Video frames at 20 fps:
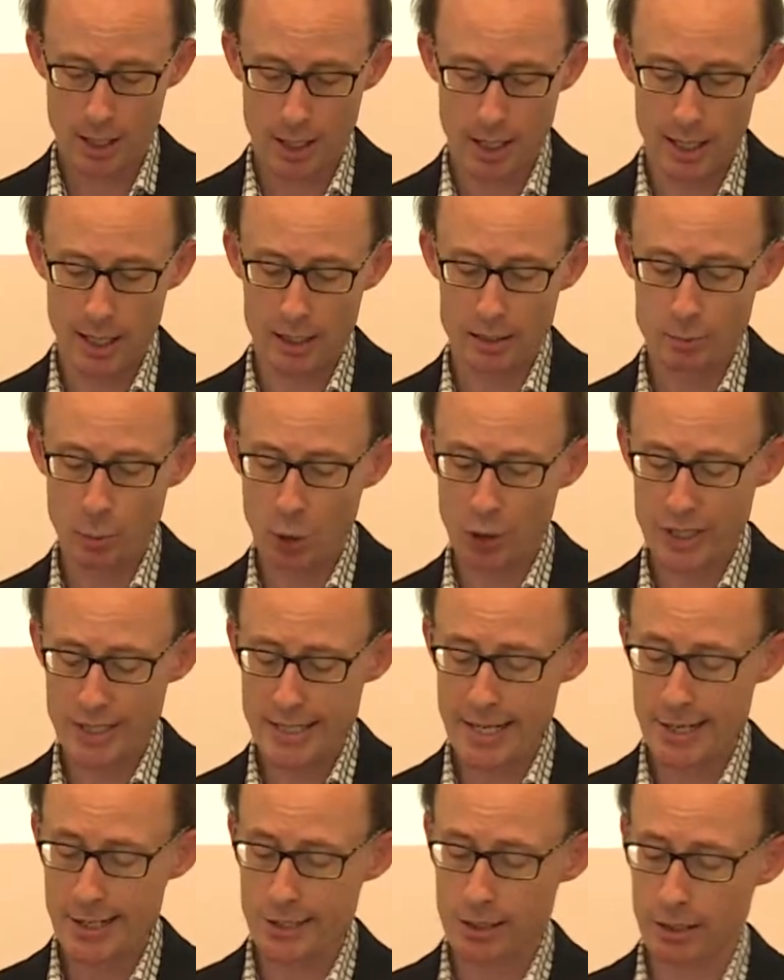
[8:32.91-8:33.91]
and more
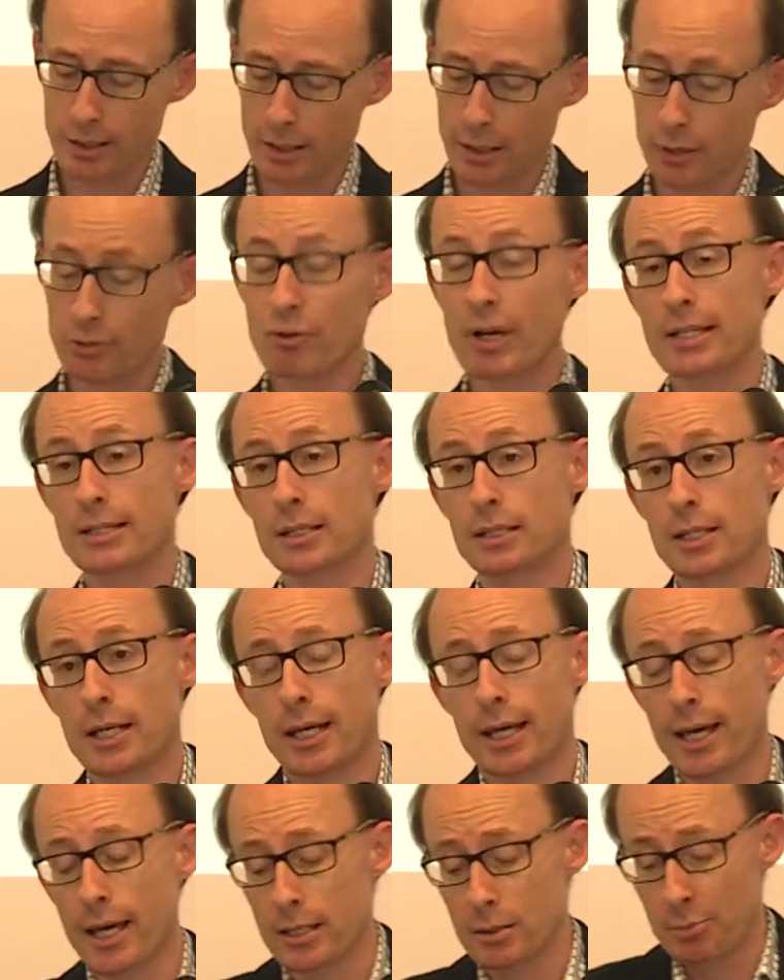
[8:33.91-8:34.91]
attention in recent
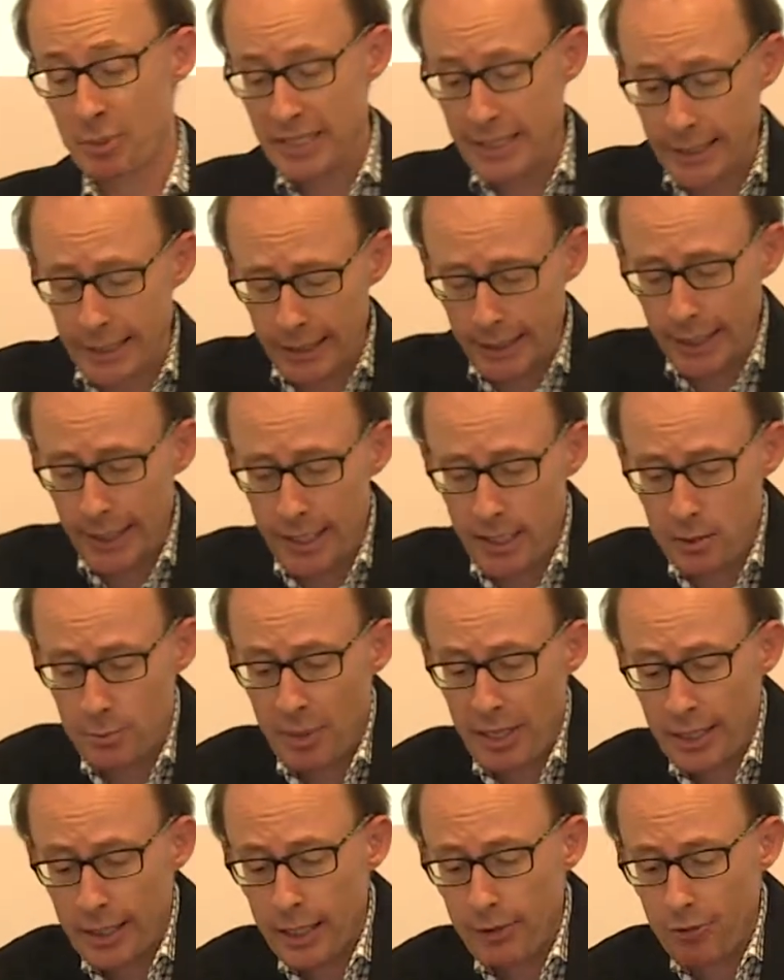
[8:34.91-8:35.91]
decades particularly has
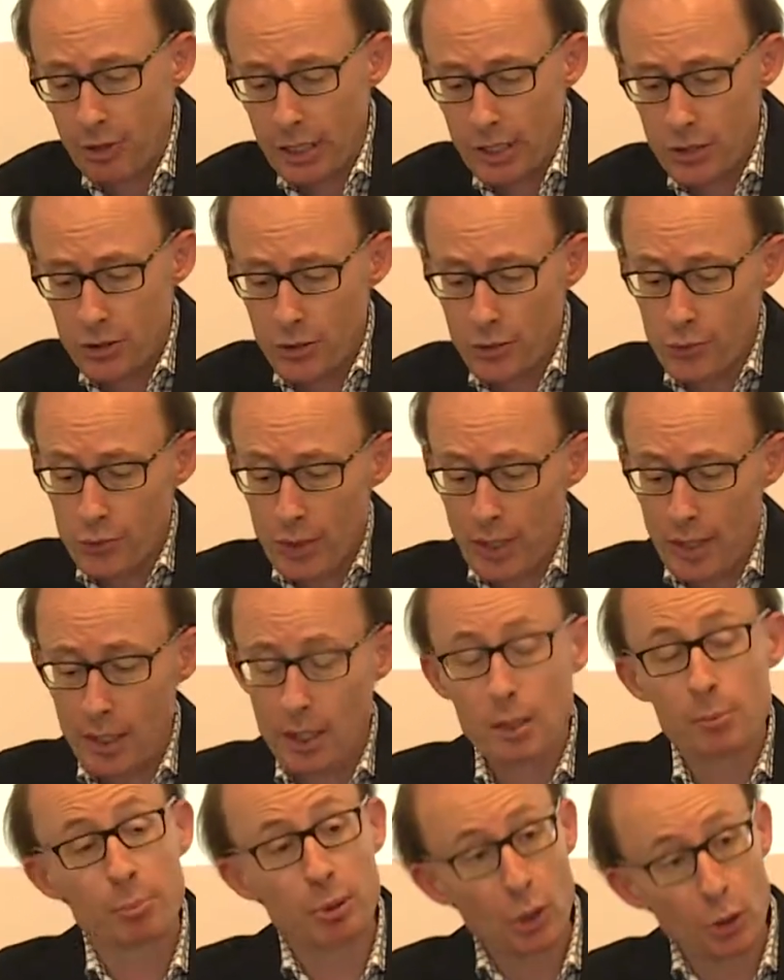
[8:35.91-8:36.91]
been given to
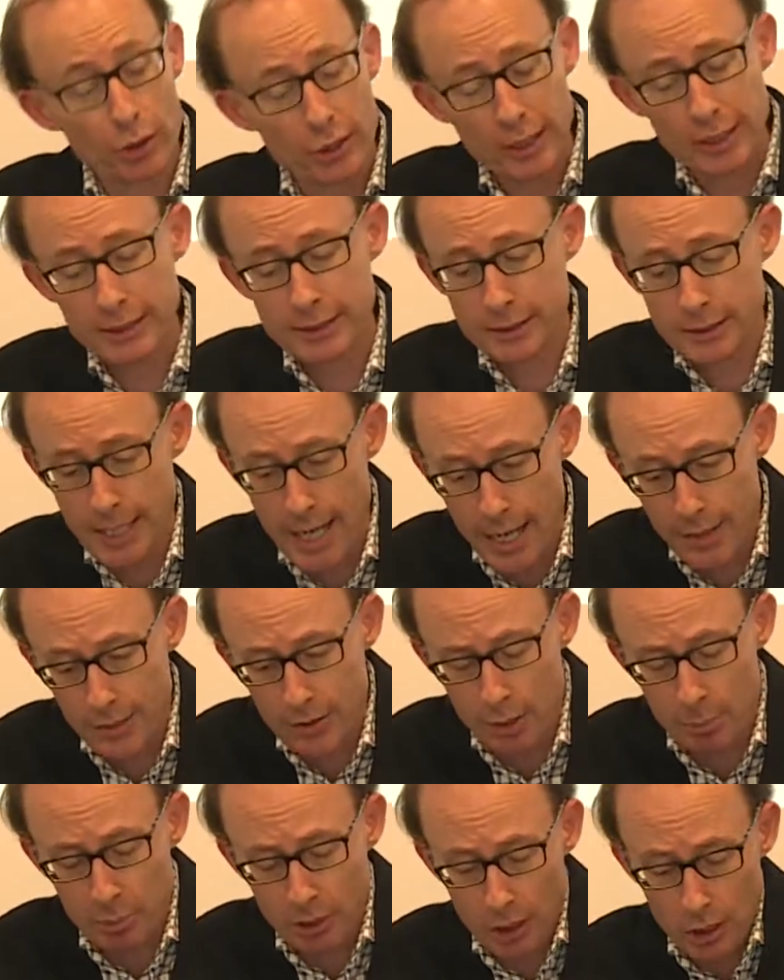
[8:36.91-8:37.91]
pluralist,
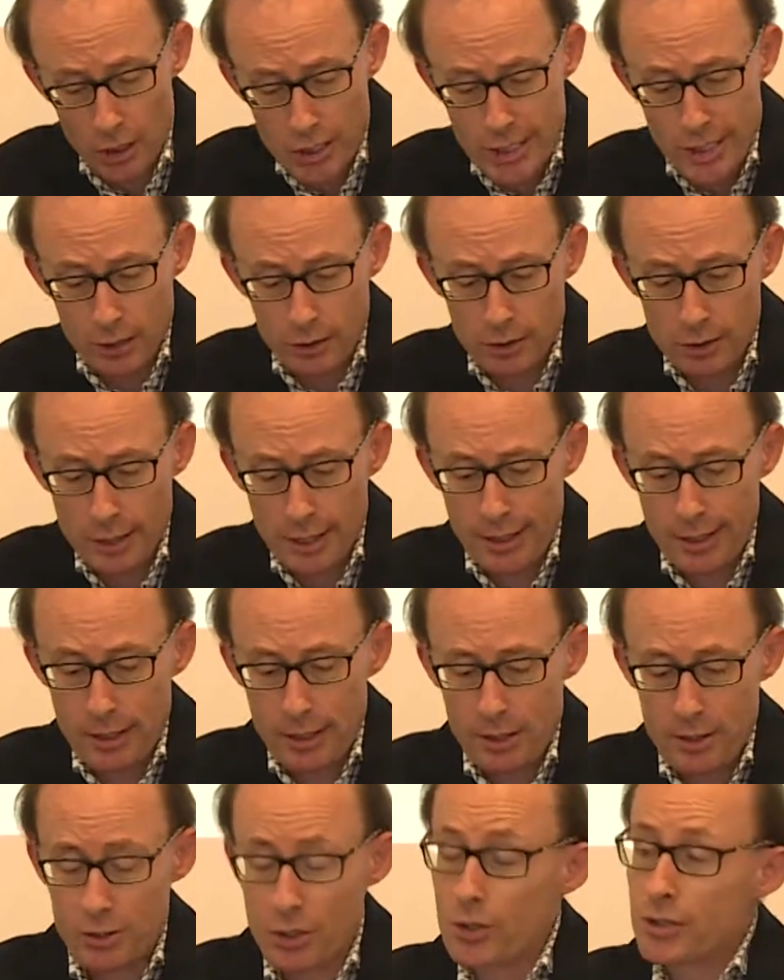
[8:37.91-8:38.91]
anthropological,
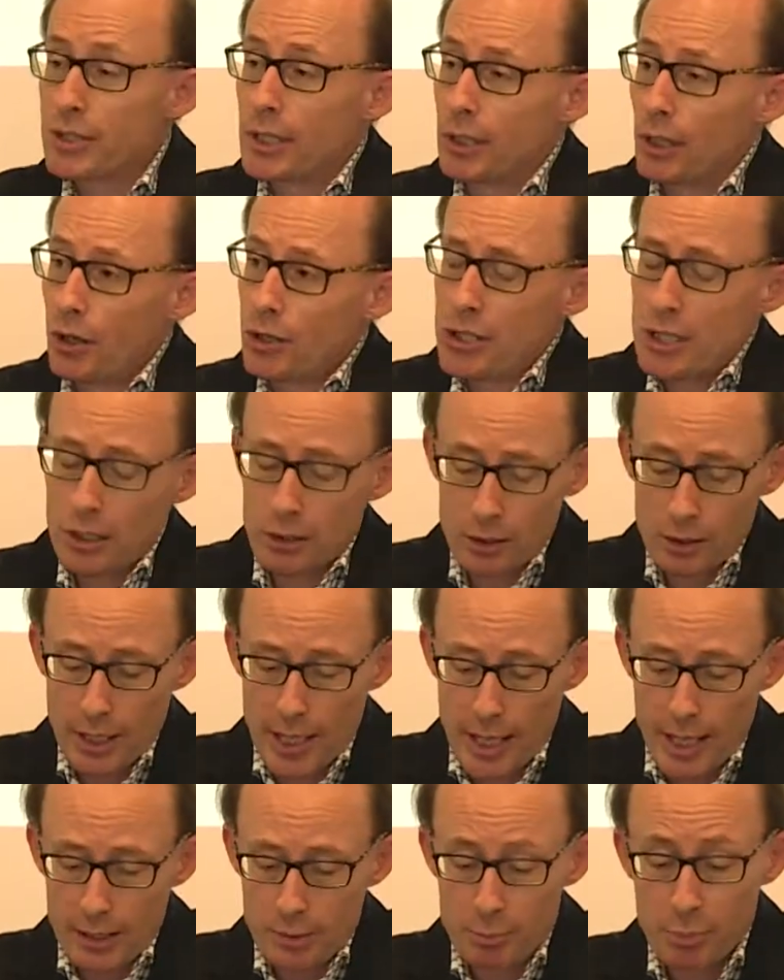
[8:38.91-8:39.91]
sociological
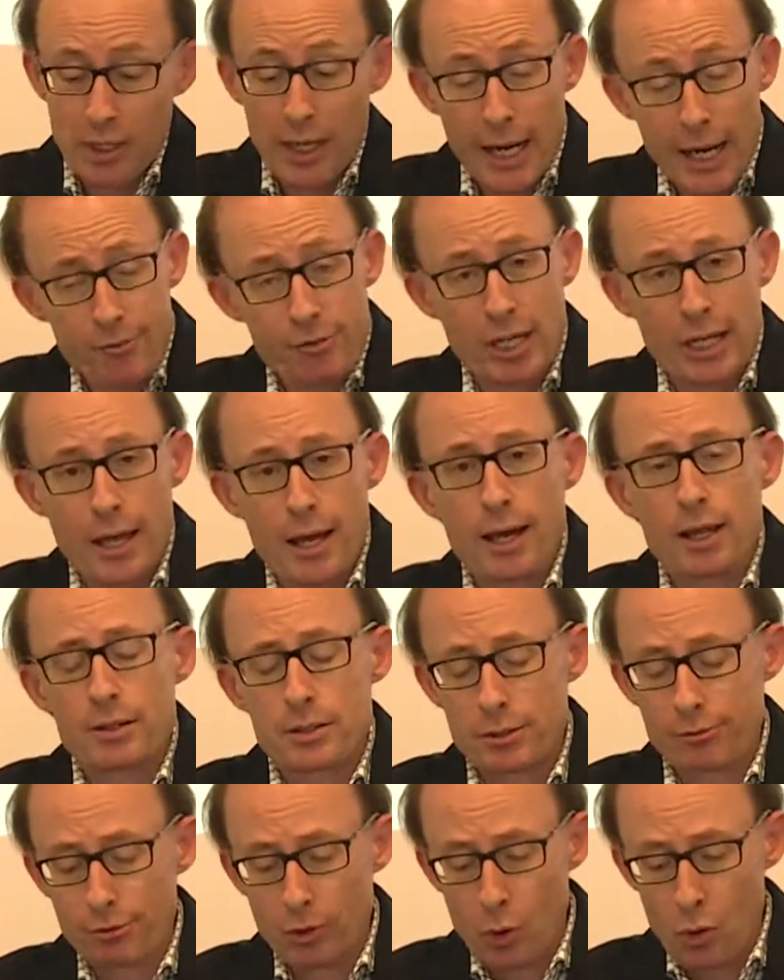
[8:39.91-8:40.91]
and private
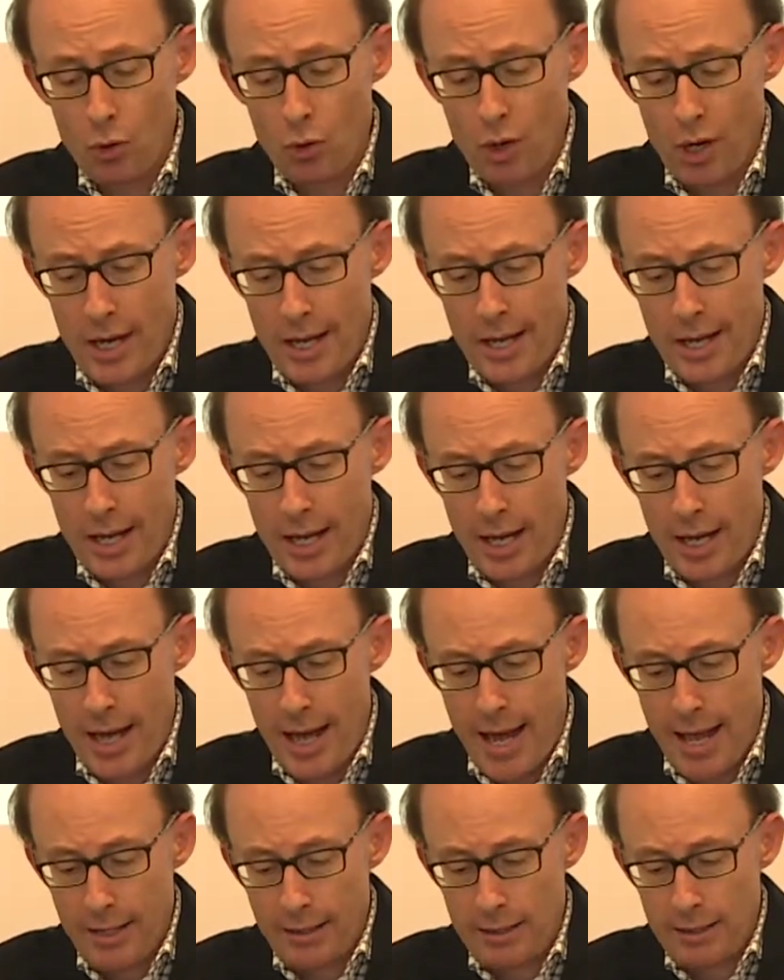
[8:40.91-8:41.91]
accounts of law
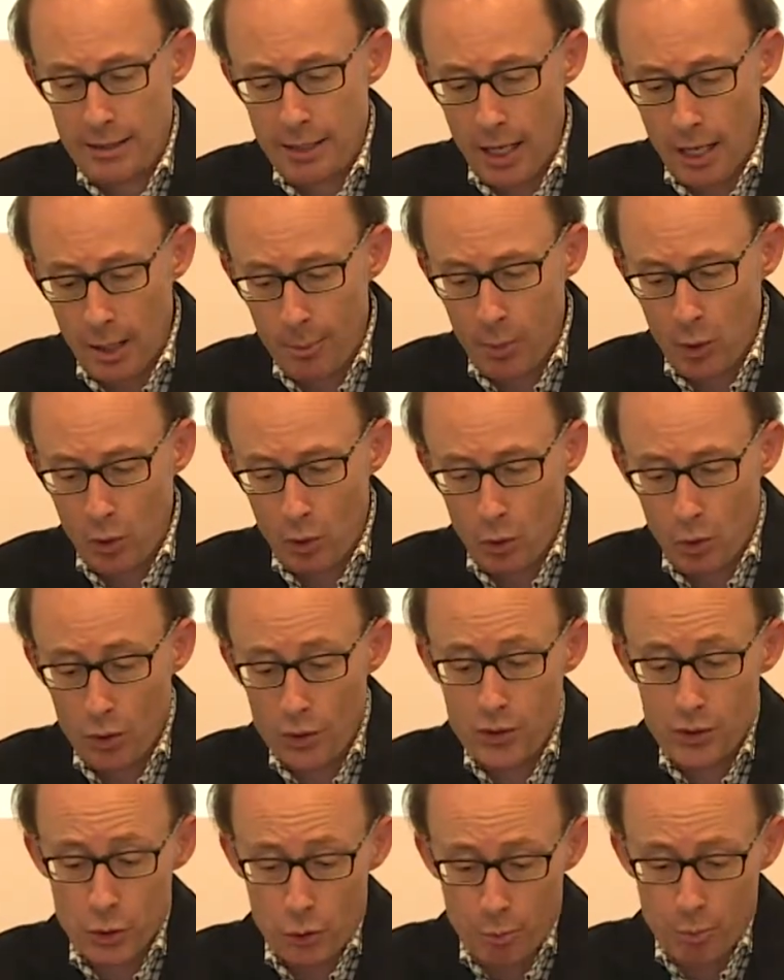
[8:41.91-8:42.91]
as sub or
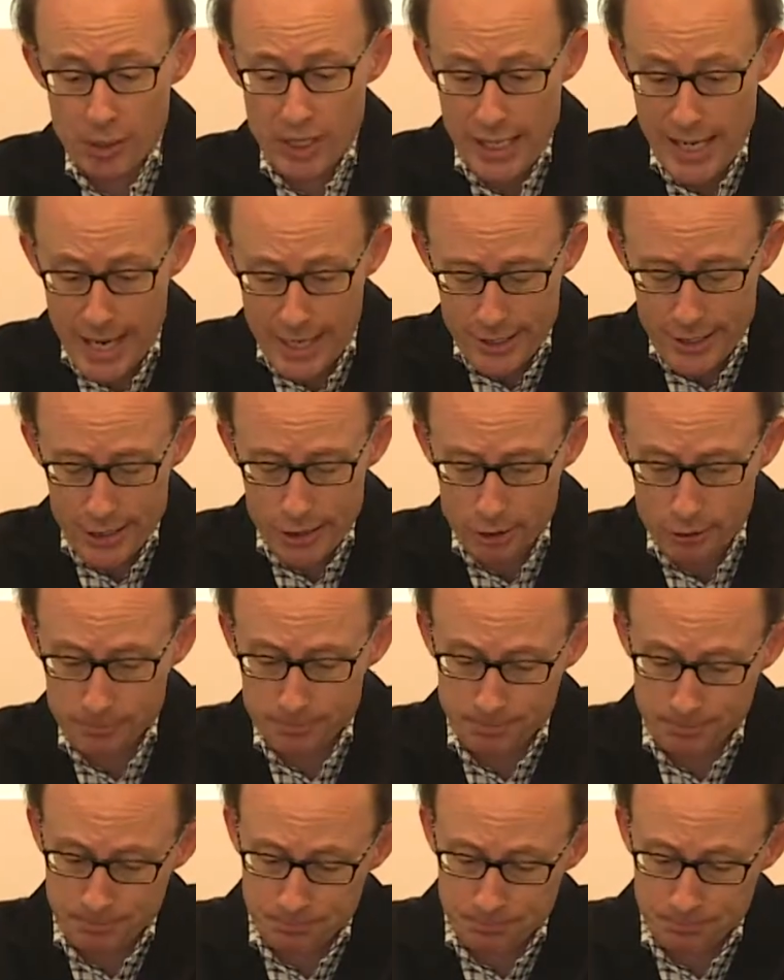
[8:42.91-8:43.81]
supranational.